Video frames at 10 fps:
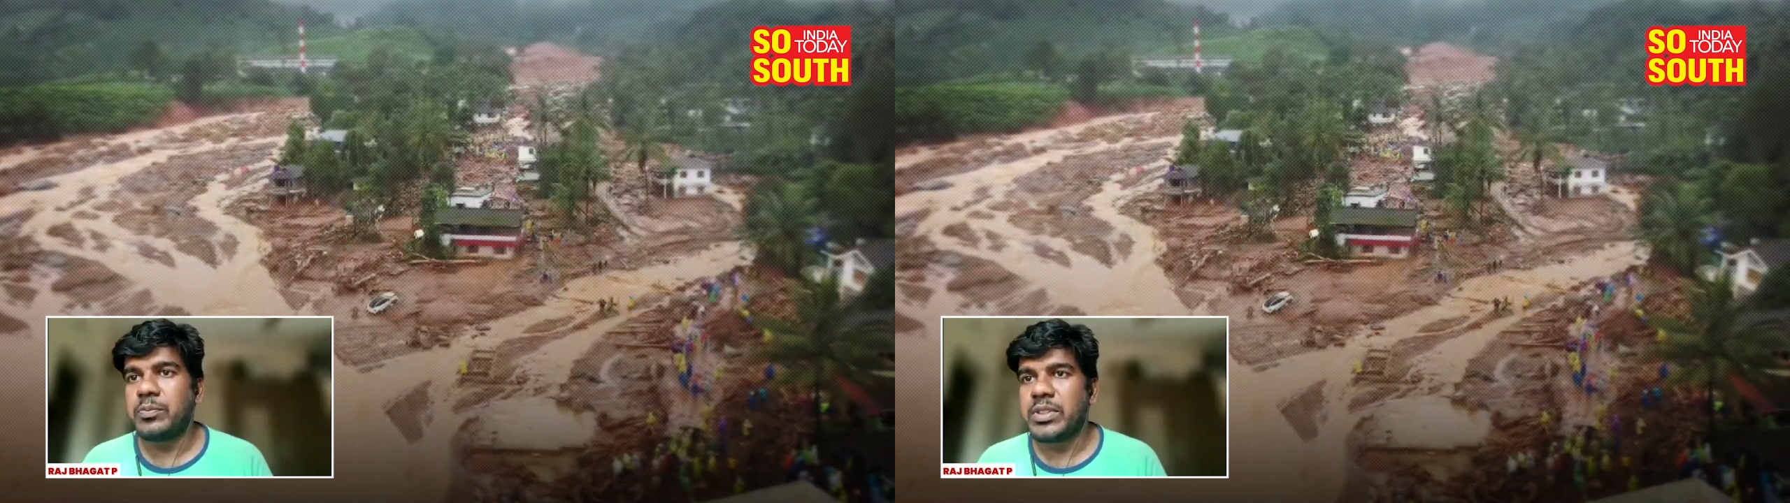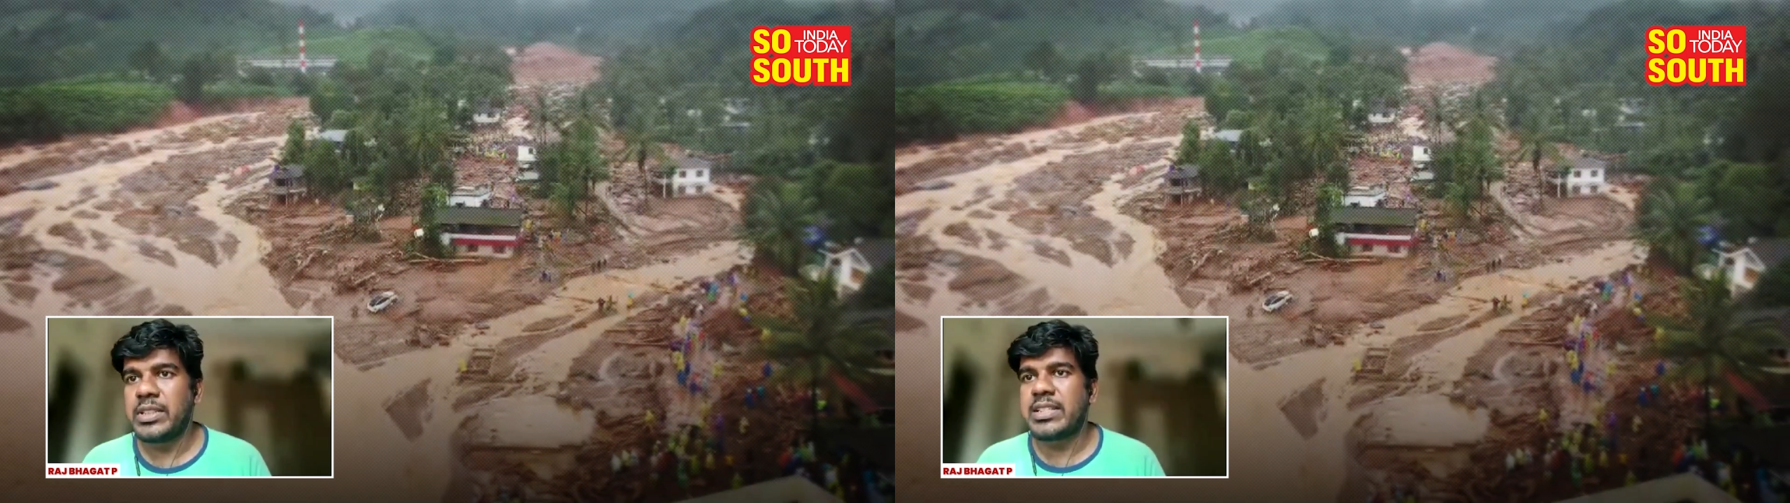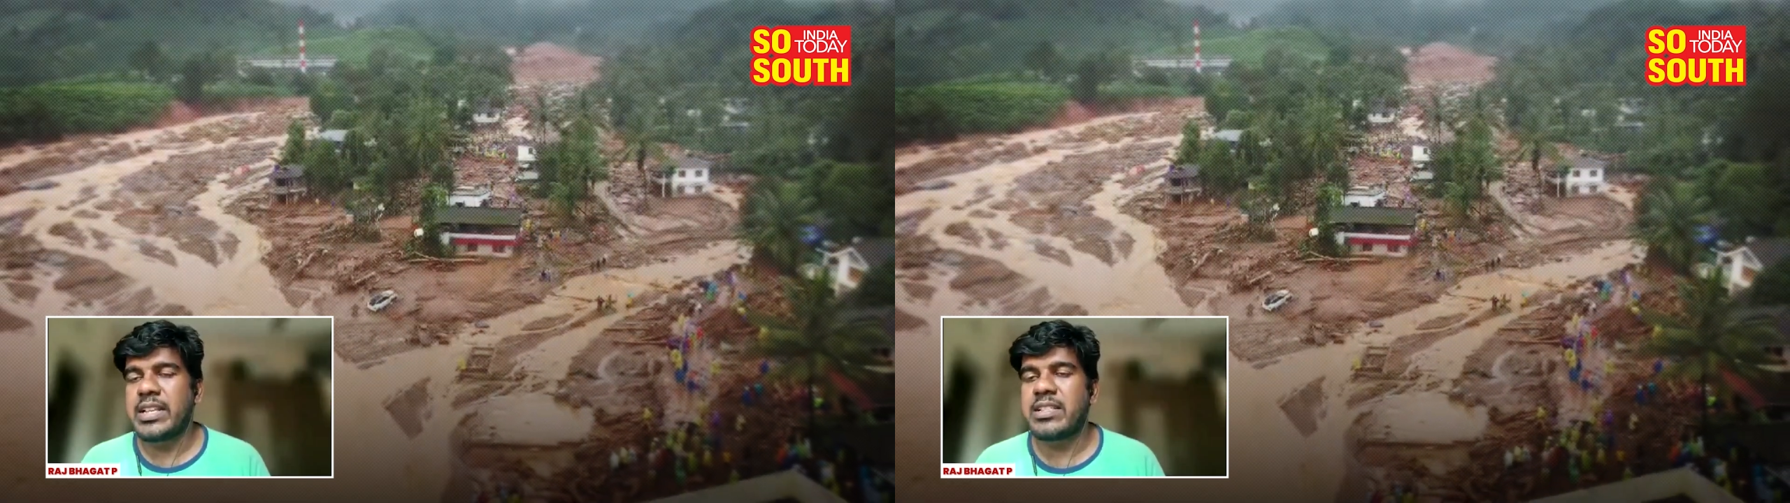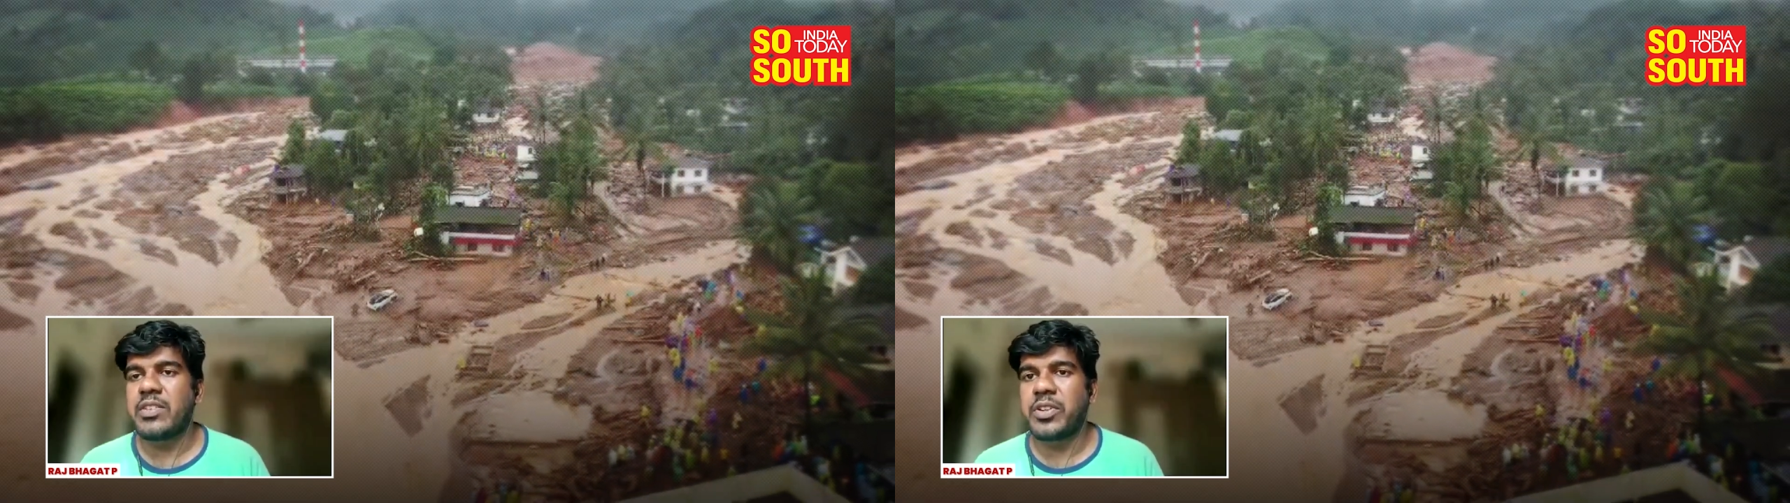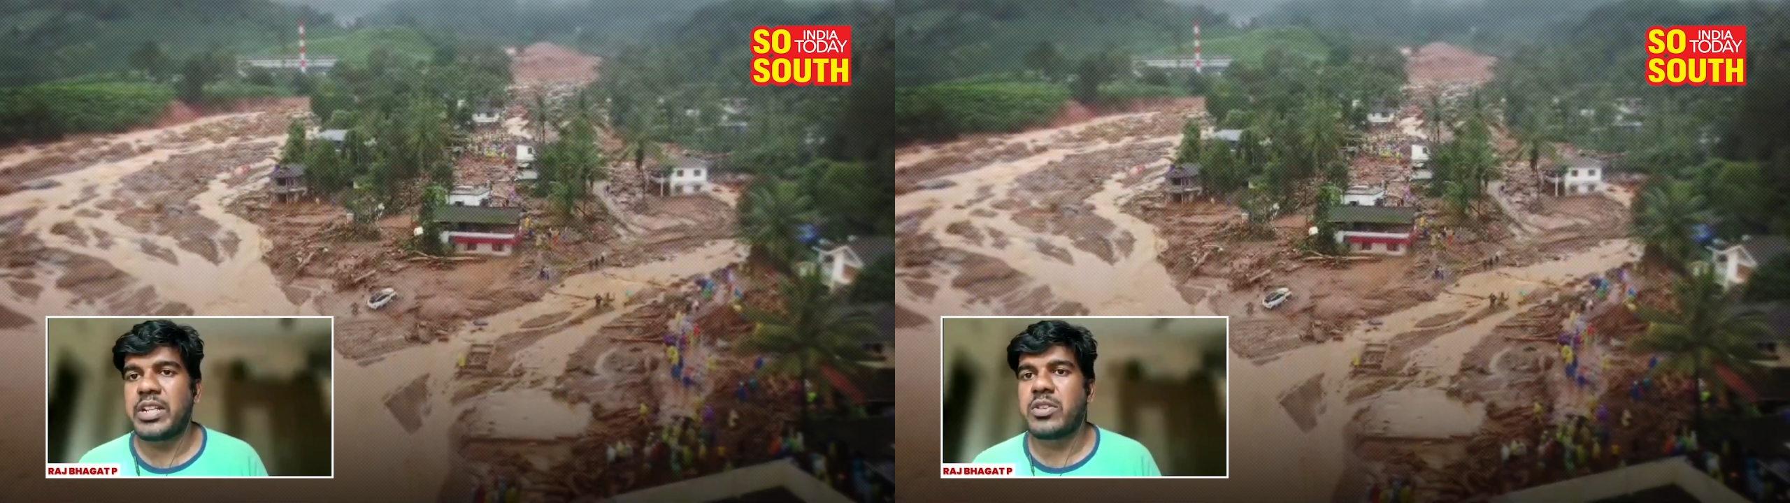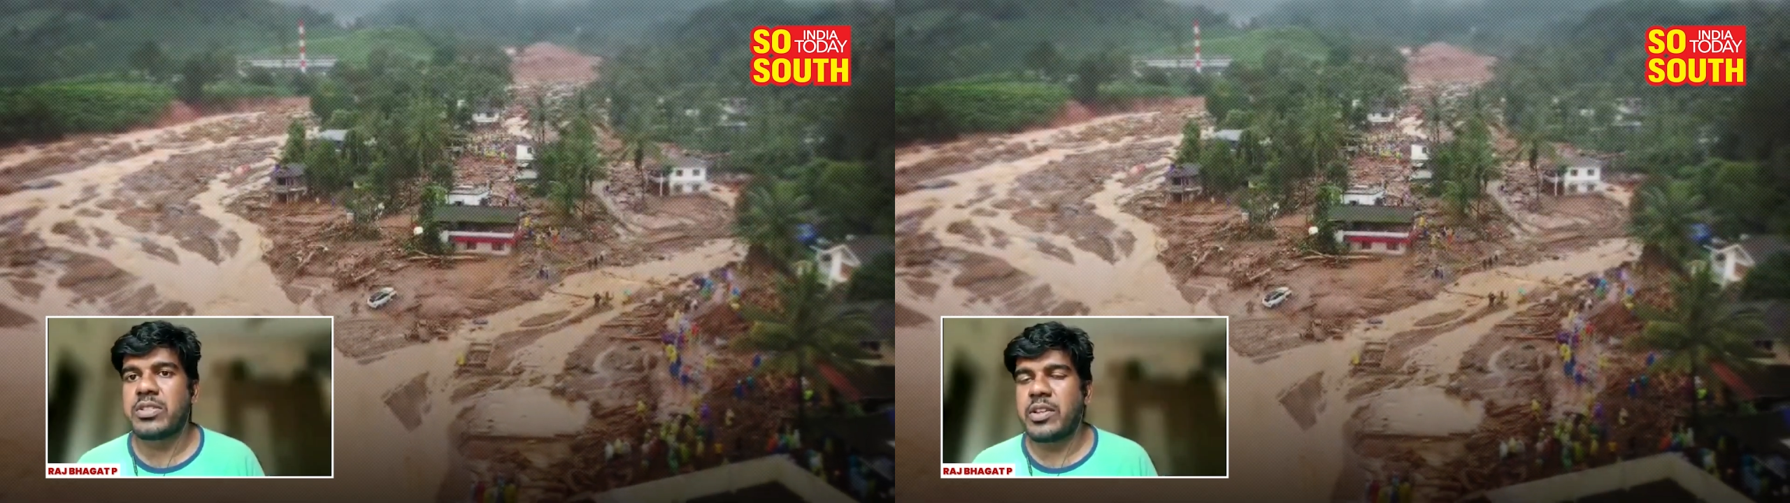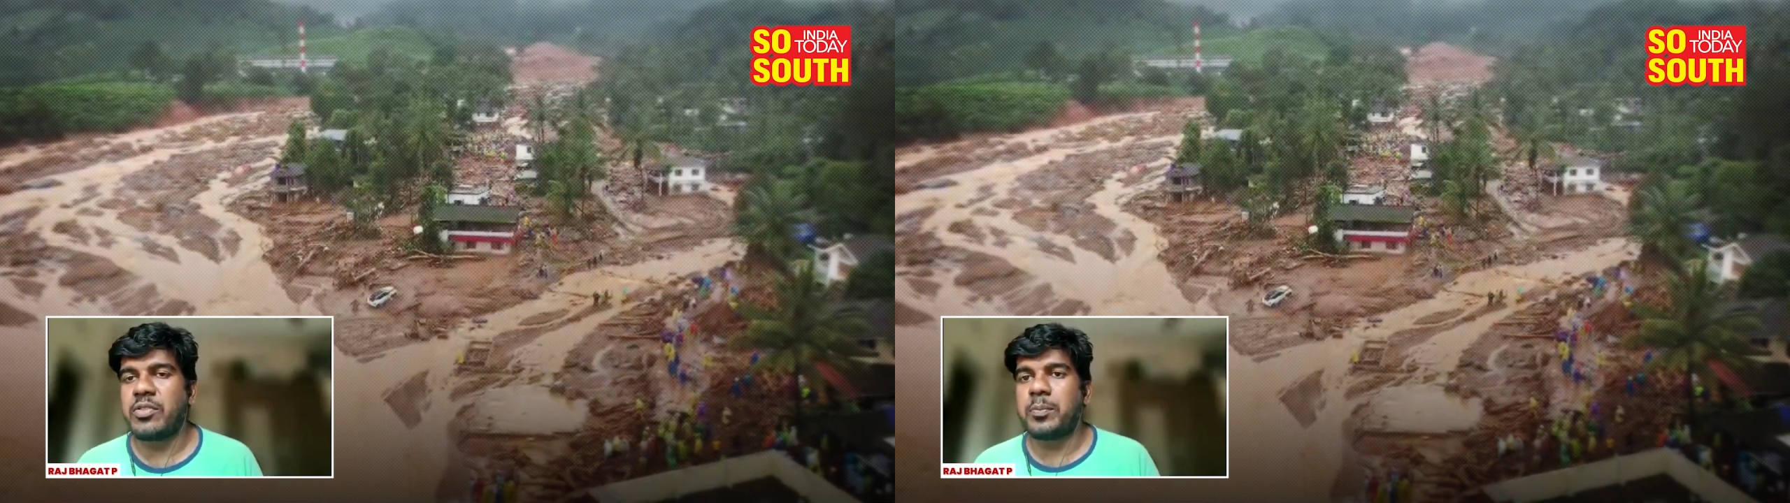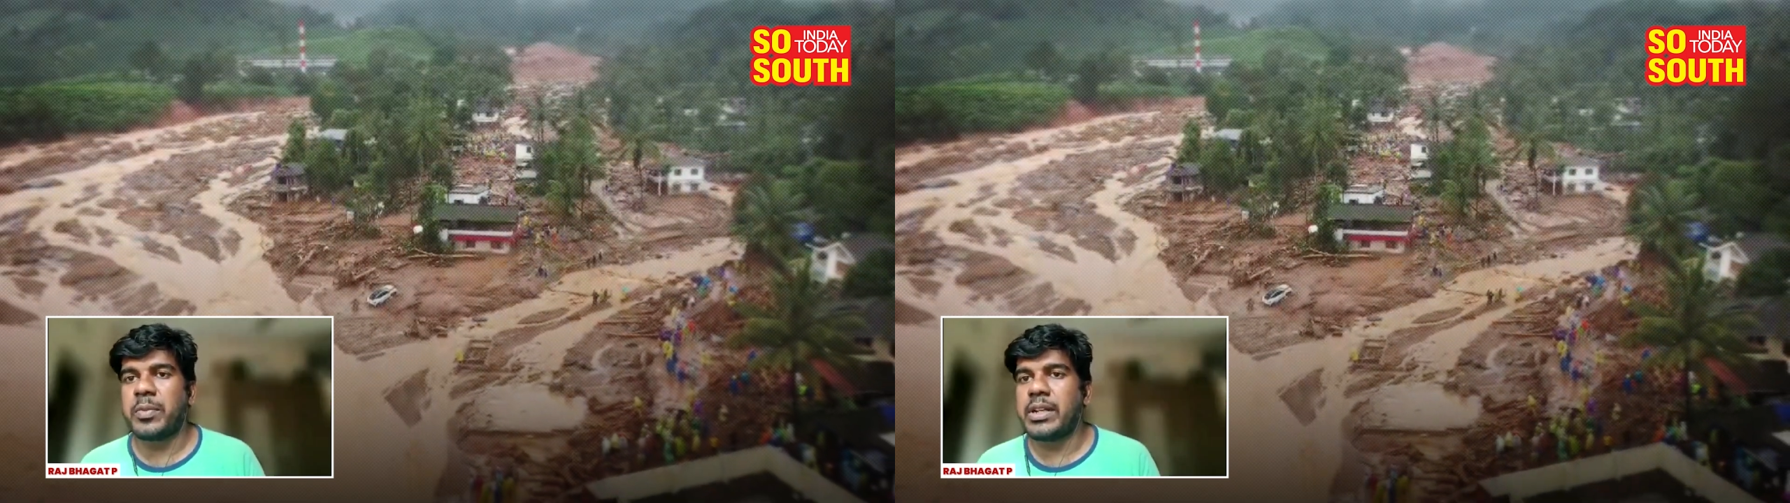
these kinds of resource development